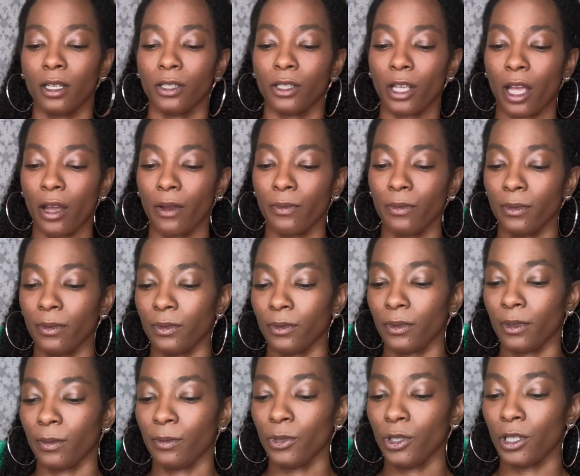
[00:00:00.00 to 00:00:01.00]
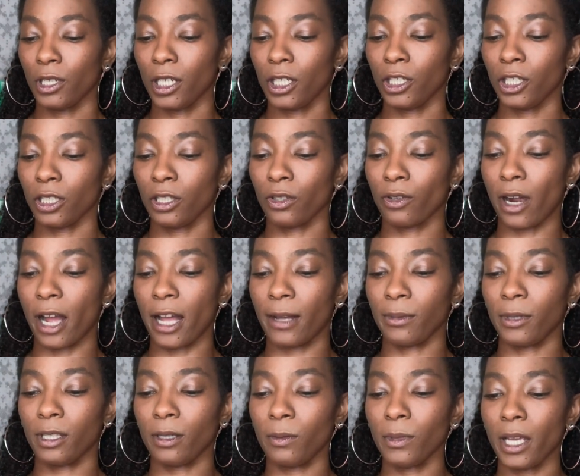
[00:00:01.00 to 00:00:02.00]
So I'm going to just
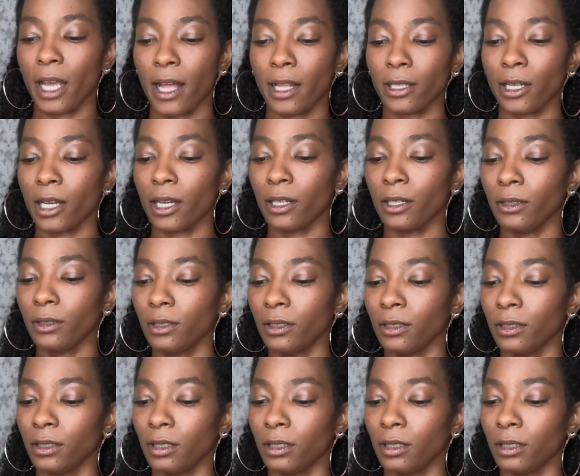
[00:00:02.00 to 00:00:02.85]
grab some yellow